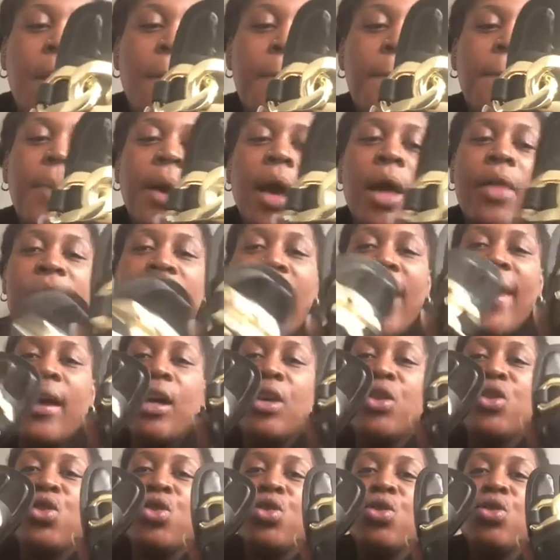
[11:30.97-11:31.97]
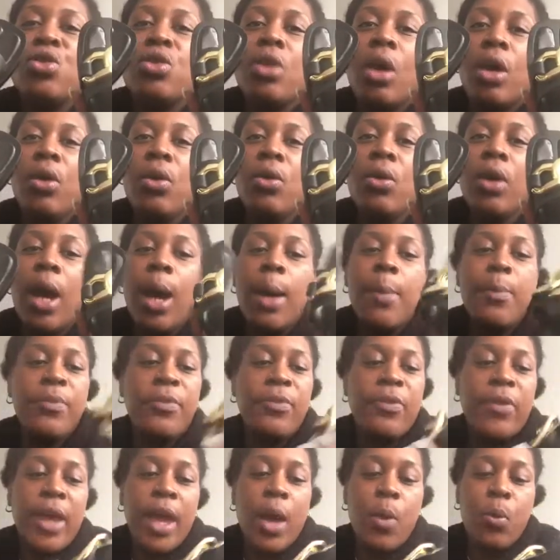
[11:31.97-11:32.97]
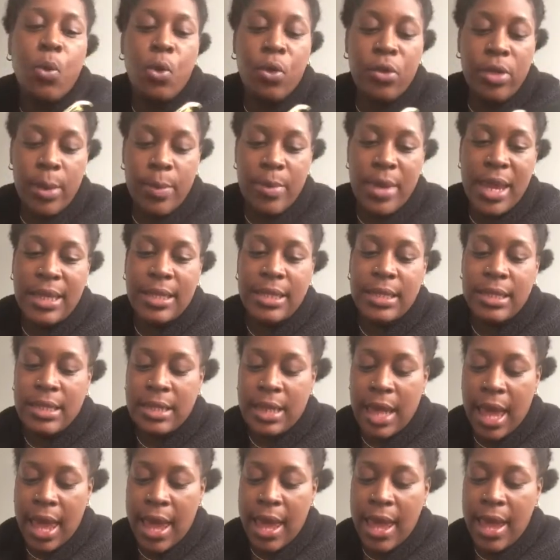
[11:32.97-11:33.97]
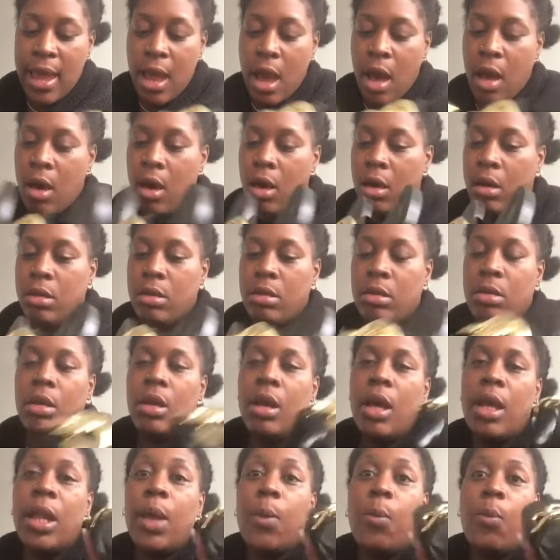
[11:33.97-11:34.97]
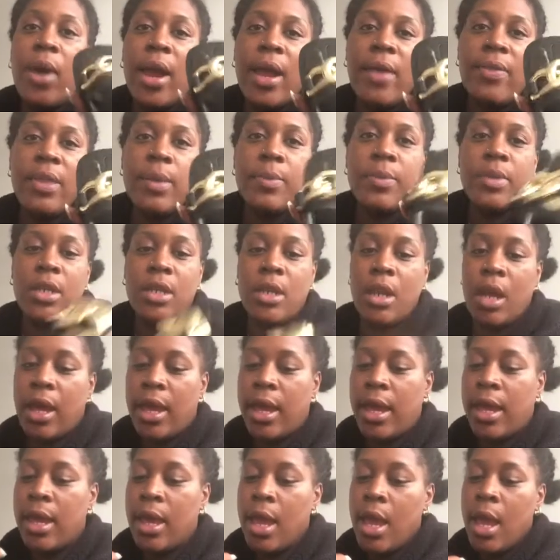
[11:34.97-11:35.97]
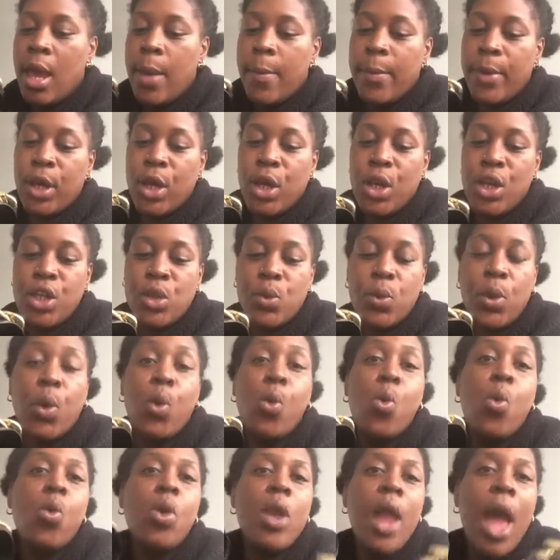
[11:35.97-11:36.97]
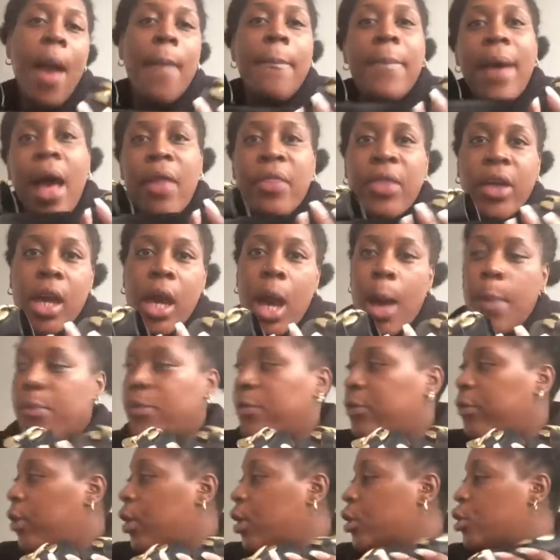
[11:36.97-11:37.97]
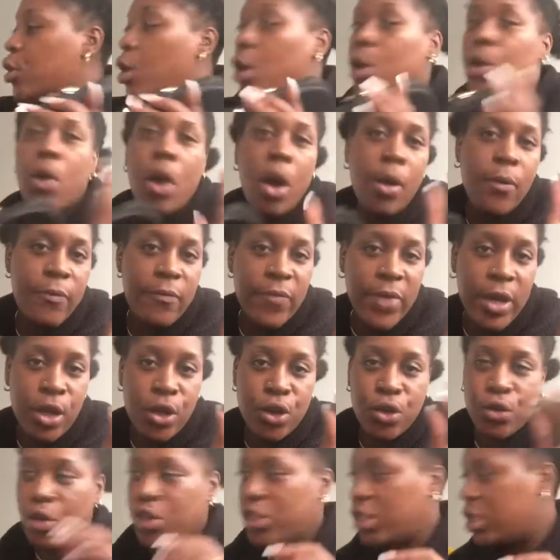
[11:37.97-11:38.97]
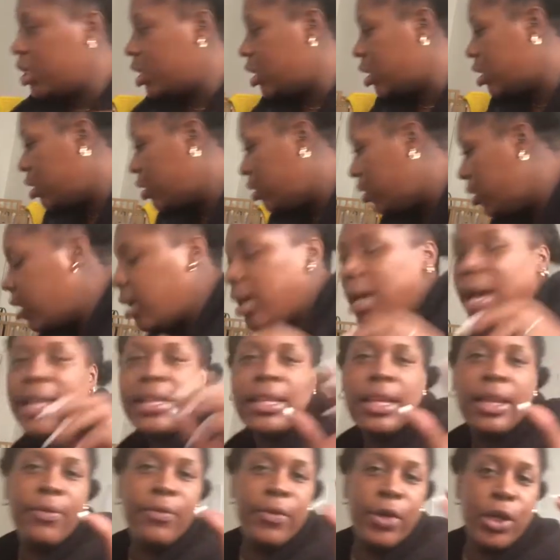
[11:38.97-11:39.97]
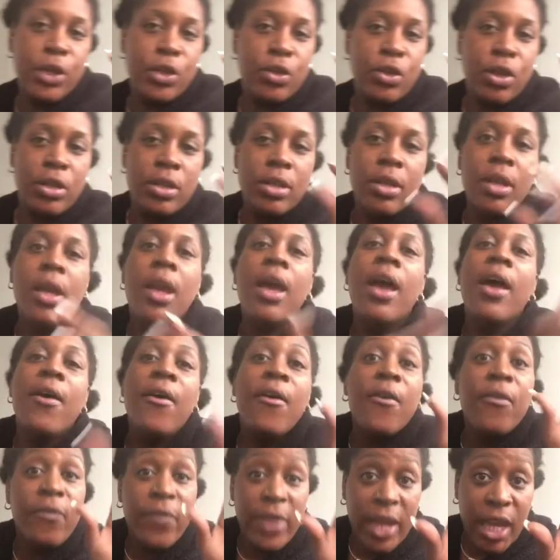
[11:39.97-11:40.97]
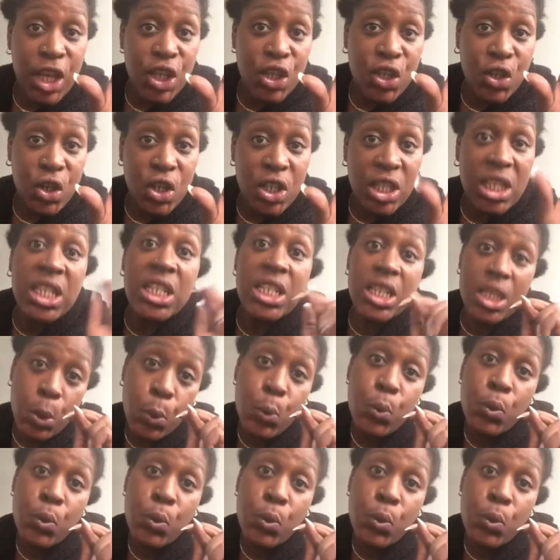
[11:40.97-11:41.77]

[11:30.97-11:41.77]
but they are so comfy. I wore them yesterday. Oh, and I'm wearing them tonight because we're all about the comfort. So fingers crossed it doesn't, I say fingers crossed. Fingers crossed it don't